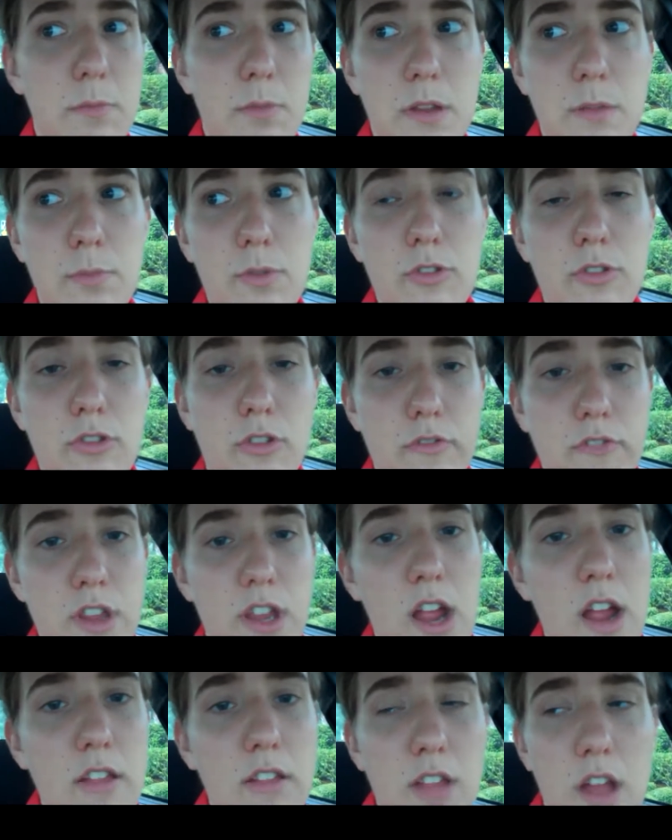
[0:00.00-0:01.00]
people. So, if you
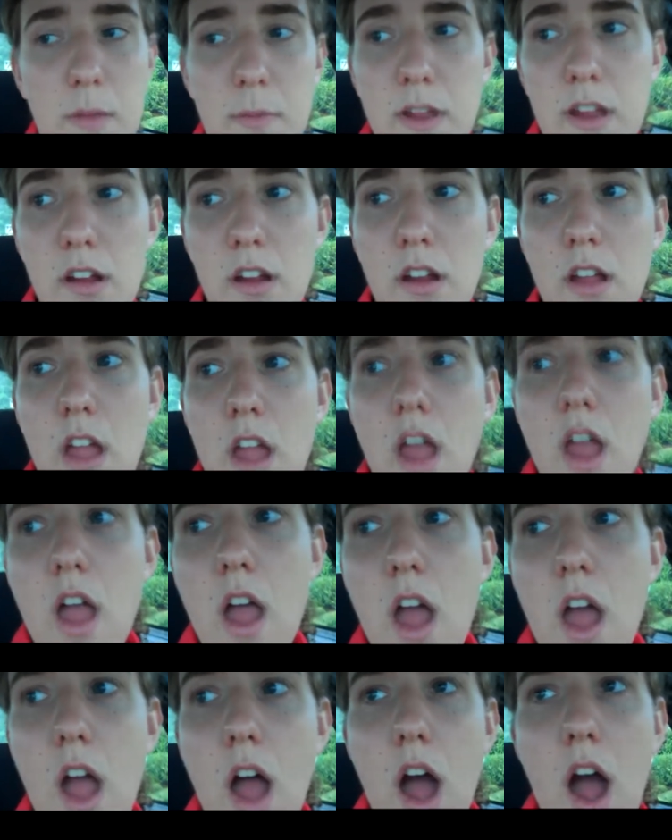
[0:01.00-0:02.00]
guys come here,
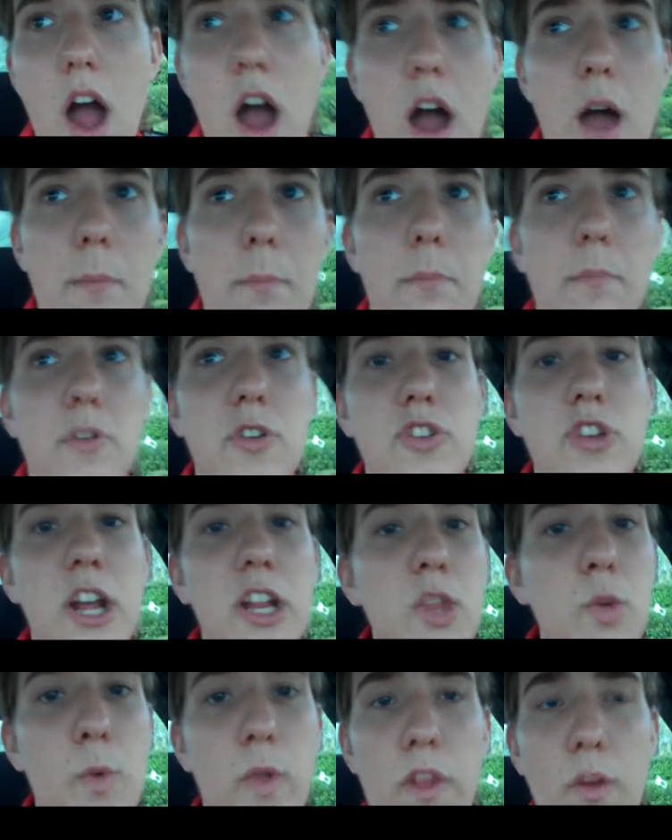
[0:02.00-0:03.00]
um, check
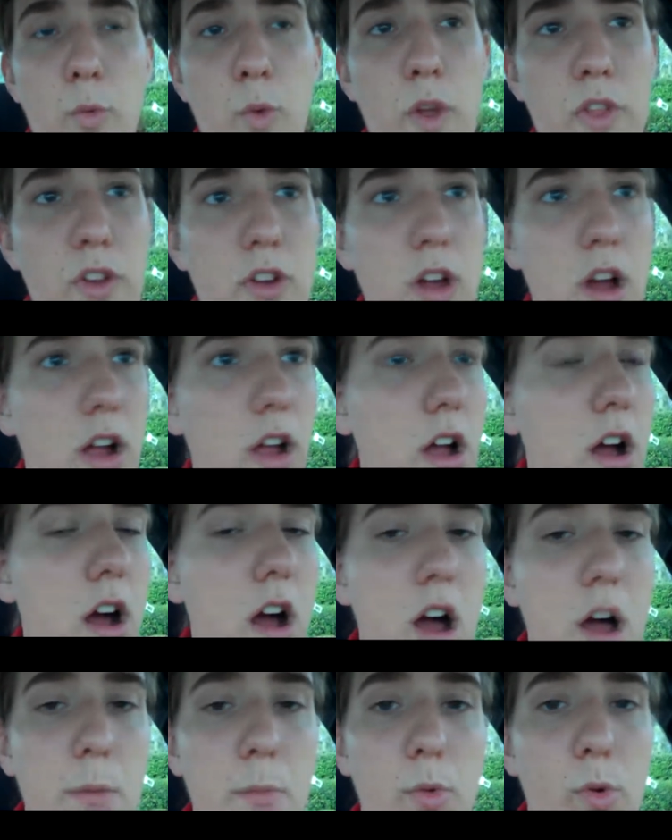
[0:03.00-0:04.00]
the weather
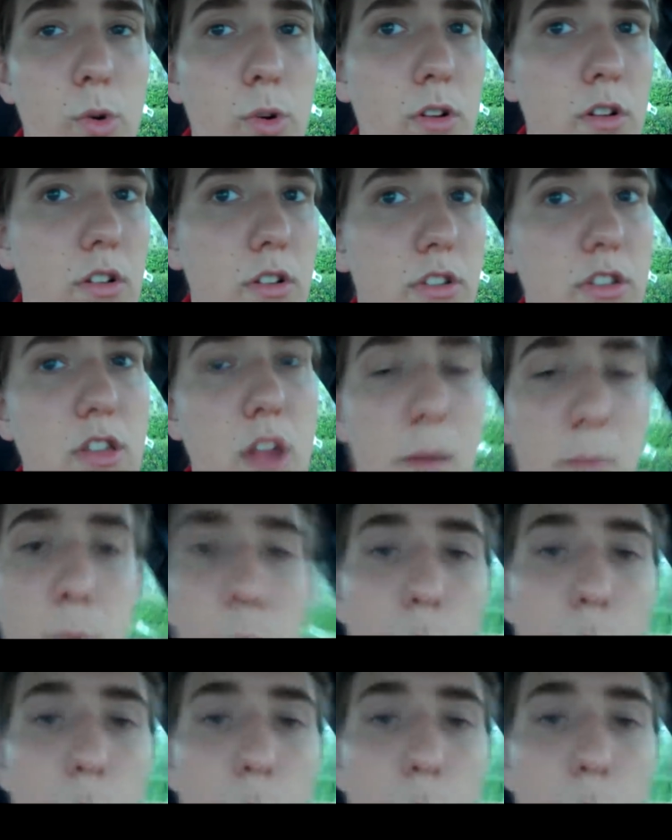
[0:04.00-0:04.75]
weather.com or some